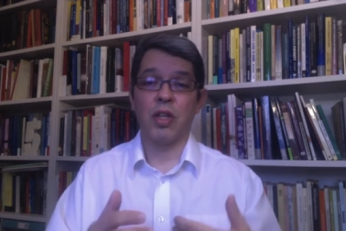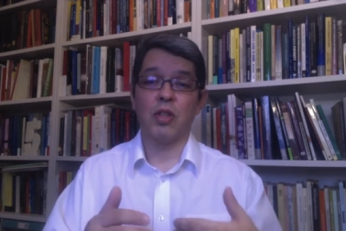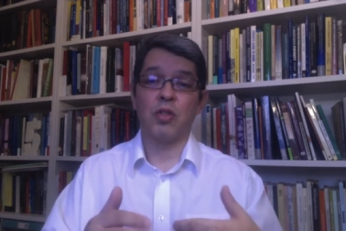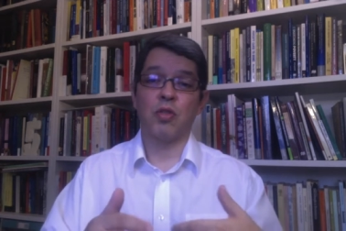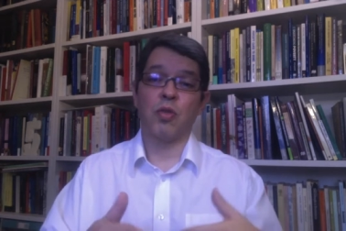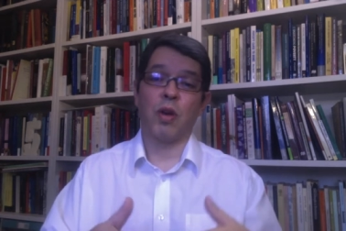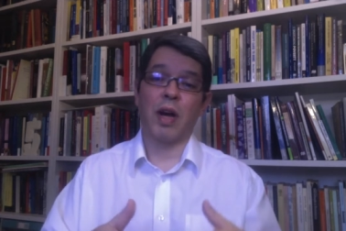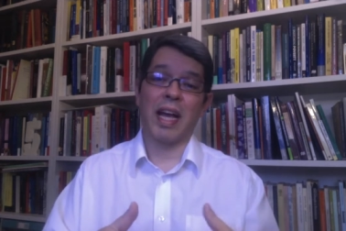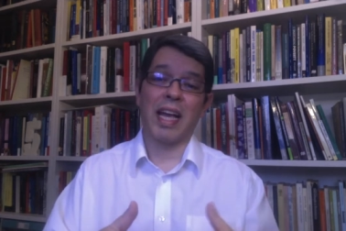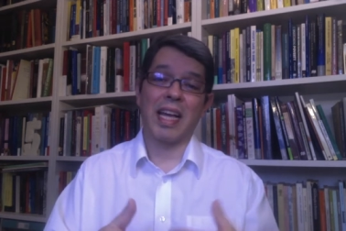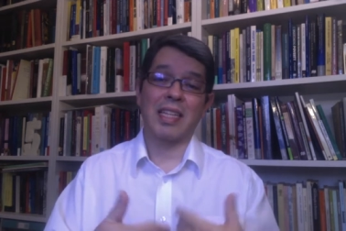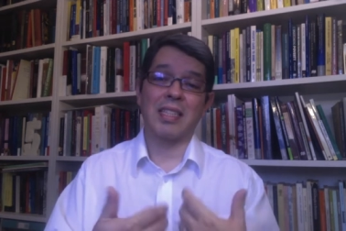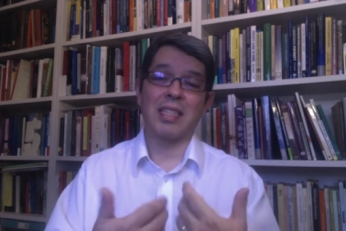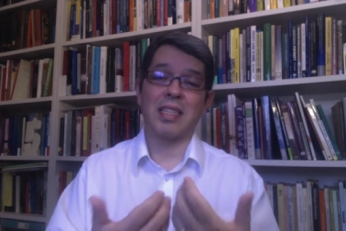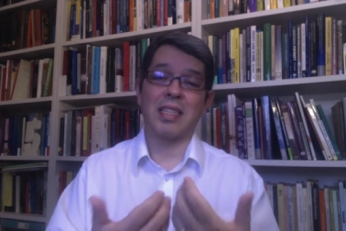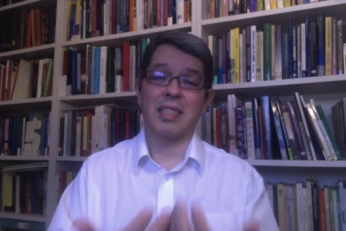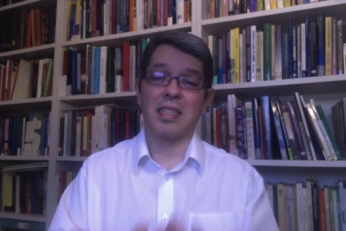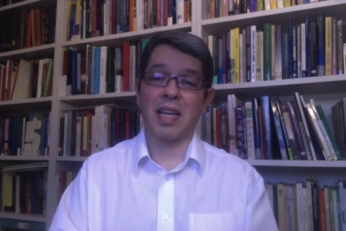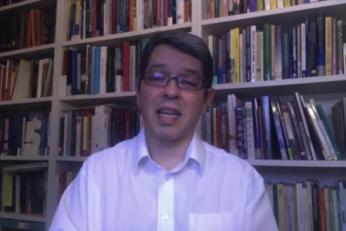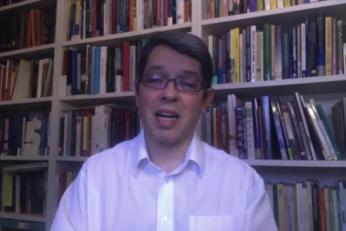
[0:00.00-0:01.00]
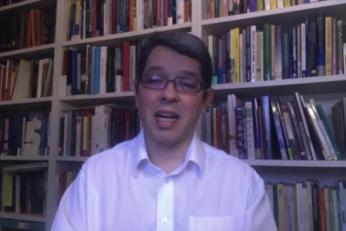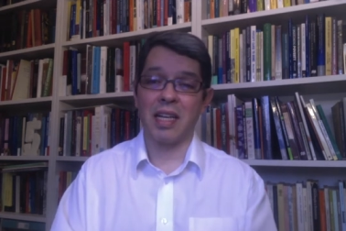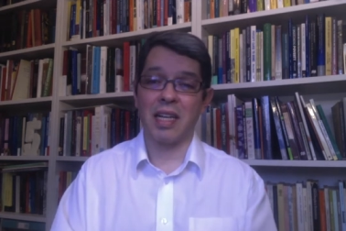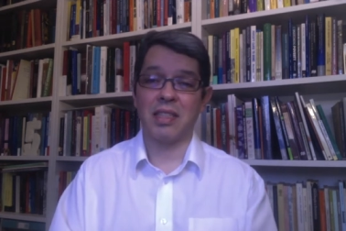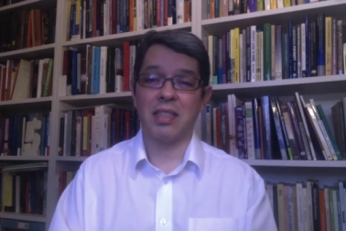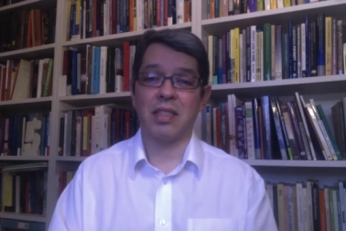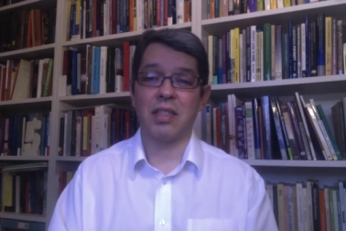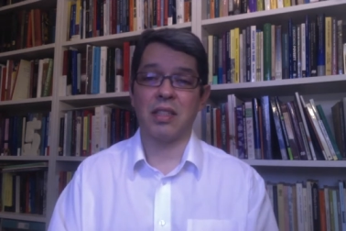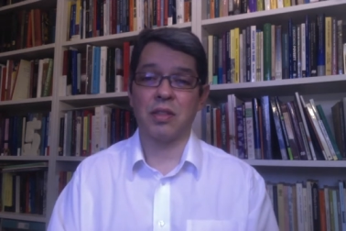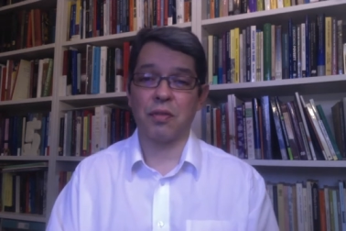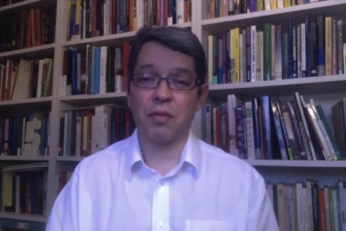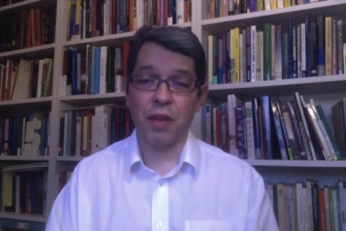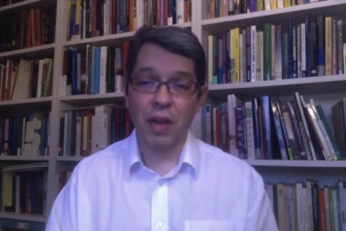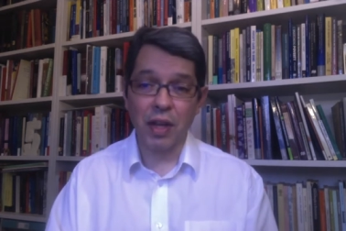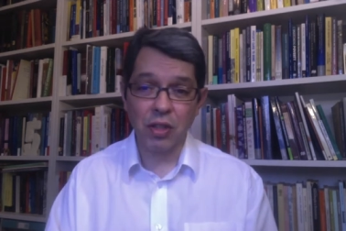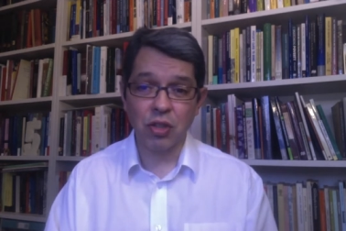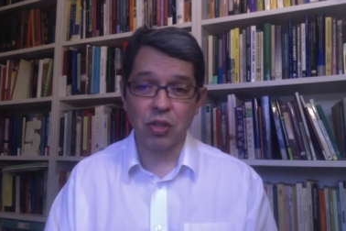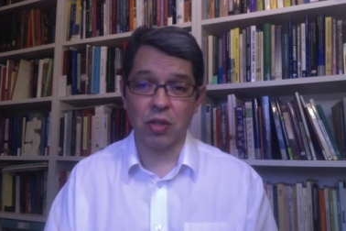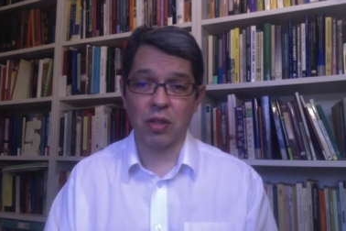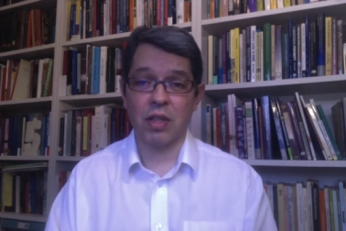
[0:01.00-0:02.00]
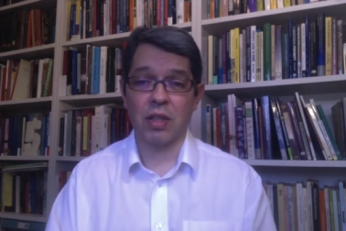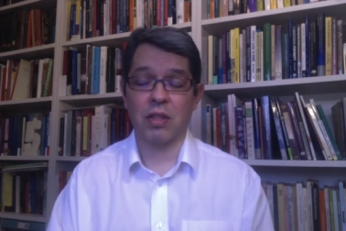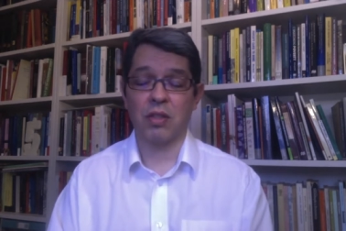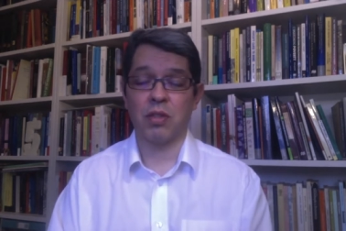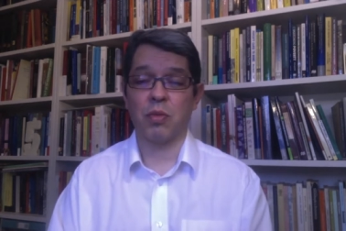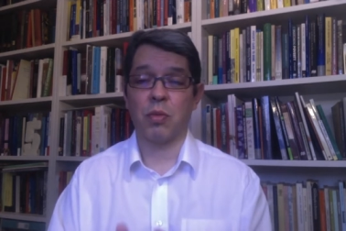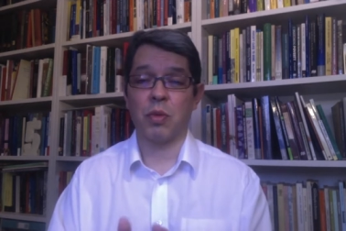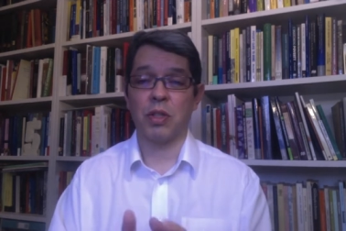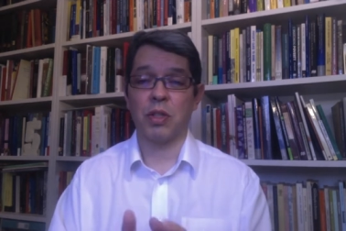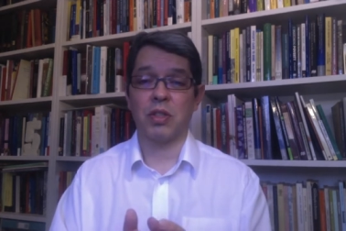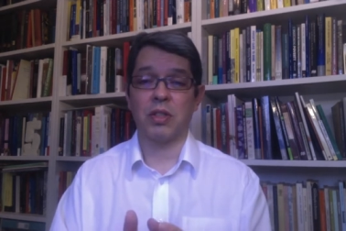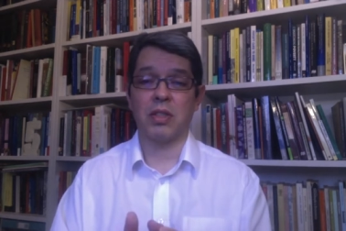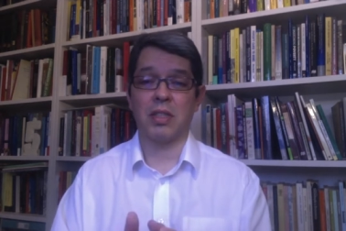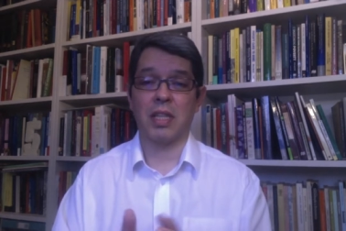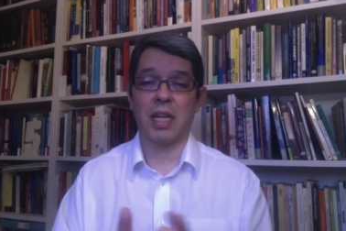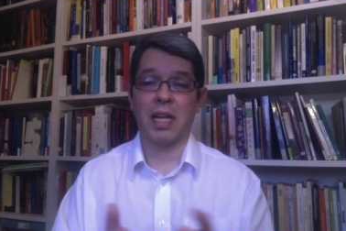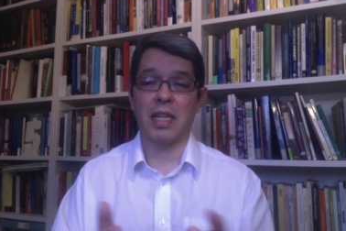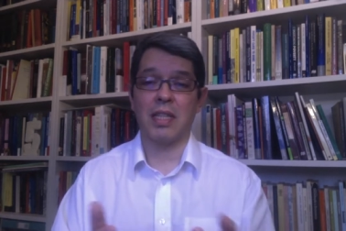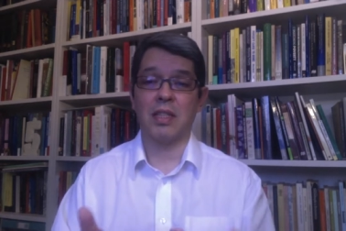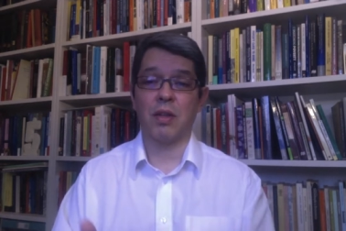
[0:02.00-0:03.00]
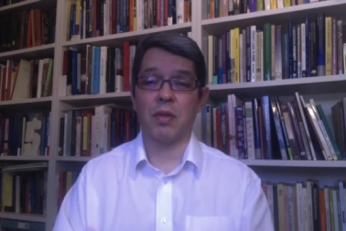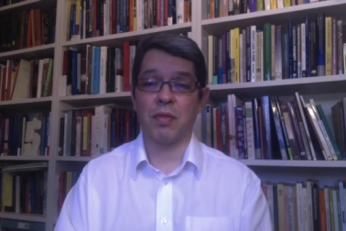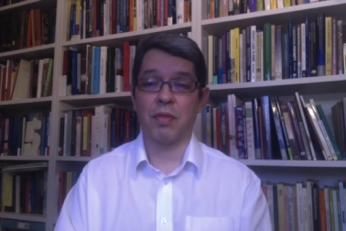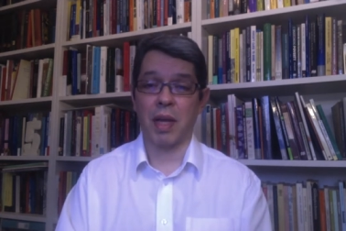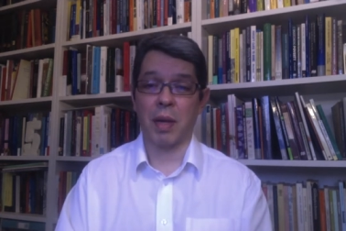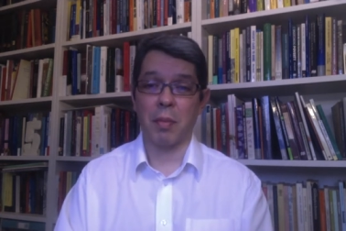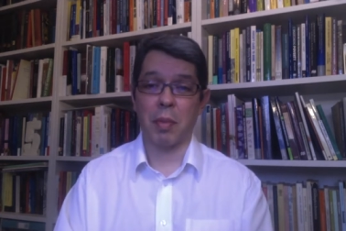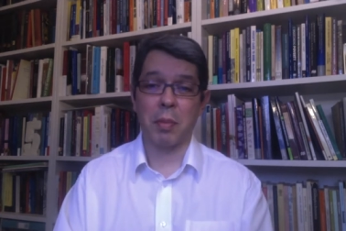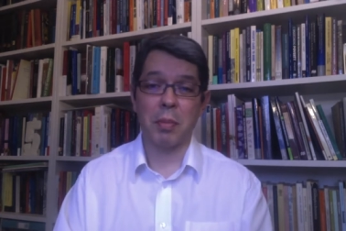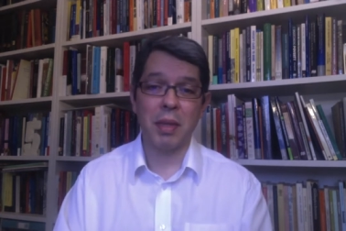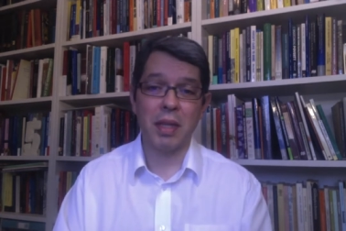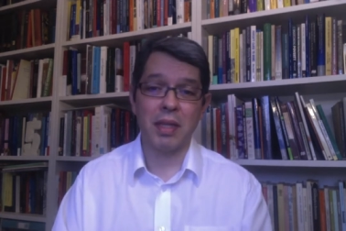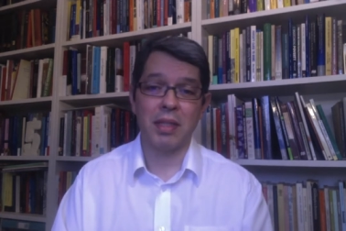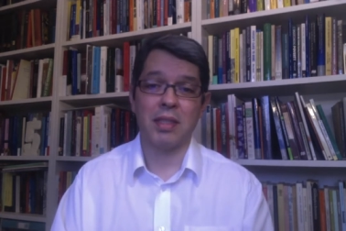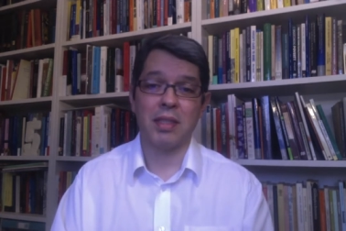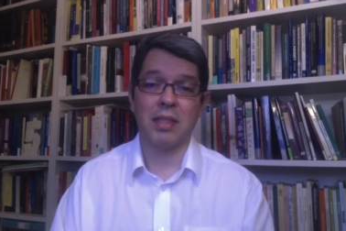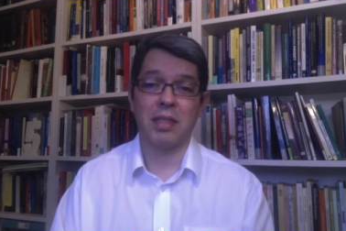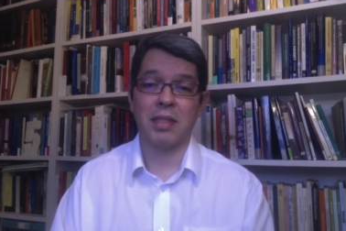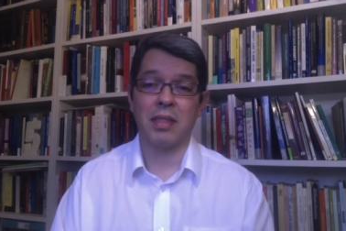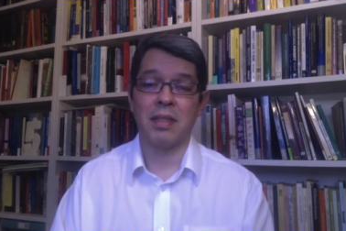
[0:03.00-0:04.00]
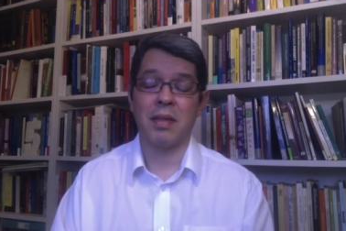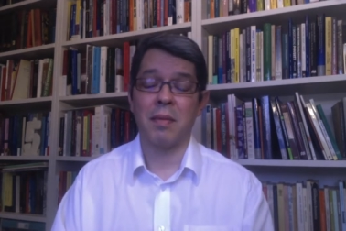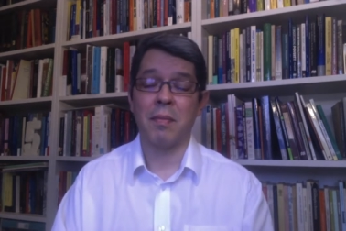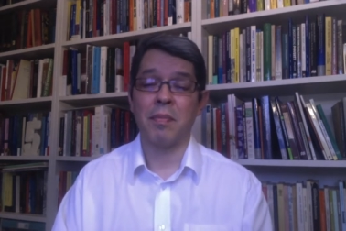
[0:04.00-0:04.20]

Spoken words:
to exercise these functionings, which is the idea of capabilities.